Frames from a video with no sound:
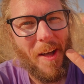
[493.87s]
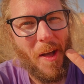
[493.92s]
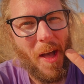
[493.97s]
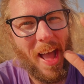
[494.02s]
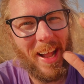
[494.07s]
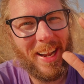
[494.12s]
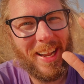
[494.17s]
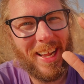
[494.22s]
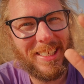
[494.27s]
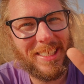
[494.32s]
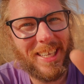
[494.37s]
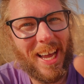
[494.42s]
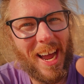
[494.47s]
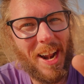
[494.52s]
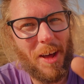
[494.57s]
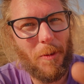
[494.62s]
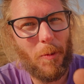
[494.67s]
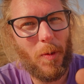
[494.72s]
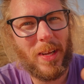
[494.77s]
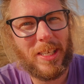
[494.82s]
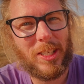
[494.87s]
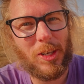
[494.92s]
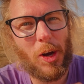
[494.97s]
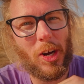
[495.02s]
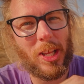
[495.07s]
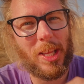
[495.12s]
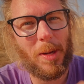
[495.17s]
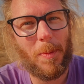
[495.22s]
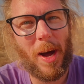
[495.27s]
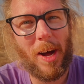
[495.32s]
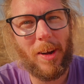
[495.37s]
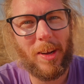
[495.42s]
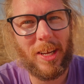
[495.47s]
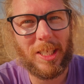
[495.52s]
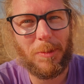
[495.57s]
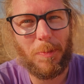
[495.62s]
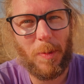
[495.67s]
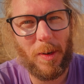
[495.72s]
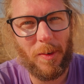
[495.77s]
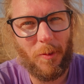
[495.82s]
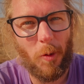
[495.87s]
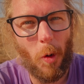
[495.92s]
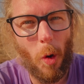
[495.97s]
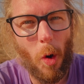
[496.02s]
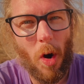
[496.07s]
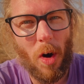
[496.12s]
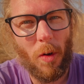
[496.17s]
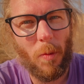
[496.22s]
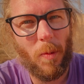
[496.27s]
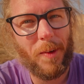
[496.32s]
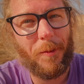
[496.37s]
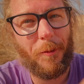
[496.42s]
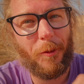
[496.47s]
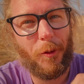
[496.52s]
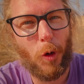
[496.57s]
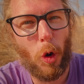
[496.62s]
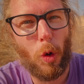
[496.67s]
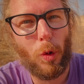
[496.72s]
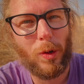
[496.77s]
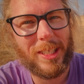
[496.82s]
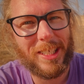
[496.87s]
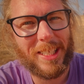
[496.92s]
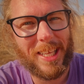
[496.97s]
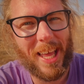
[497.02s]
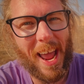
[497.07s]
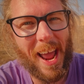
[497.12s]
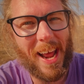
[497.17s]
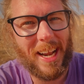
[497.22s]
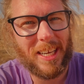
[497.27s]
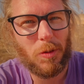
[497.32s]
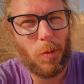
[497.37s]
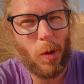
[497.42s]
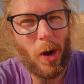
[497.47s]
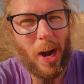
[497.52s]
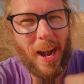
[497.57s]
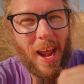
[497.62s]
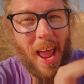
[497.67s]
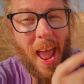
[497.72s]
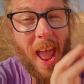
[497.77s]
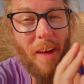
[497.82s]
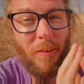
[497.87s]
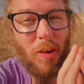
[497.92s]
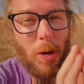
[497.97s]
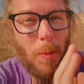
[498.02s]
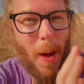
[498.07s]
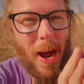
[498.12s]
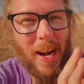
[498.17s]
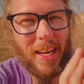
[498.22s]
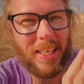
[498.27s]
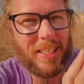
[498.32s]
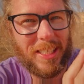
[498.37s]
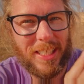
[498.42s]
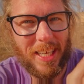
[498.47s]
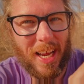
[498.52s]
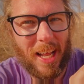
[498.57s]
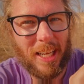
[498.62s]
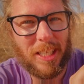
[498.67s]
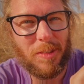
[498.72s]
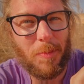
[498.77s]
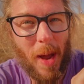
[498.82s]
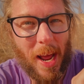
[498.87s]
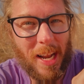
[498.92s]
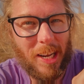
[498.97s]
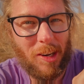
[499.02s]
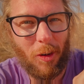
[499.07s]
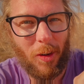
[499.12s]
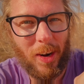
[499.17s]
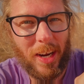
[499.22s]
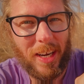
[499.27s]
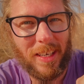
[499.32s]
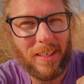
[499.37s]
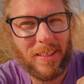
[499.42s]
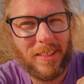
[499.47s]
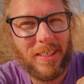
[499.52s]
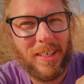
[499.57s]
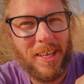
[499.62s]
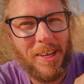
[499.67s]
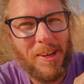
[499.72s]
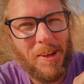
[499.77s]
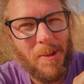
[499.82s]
and that's kind of, we talked about this before with fruit stands where everybody sells mandarins.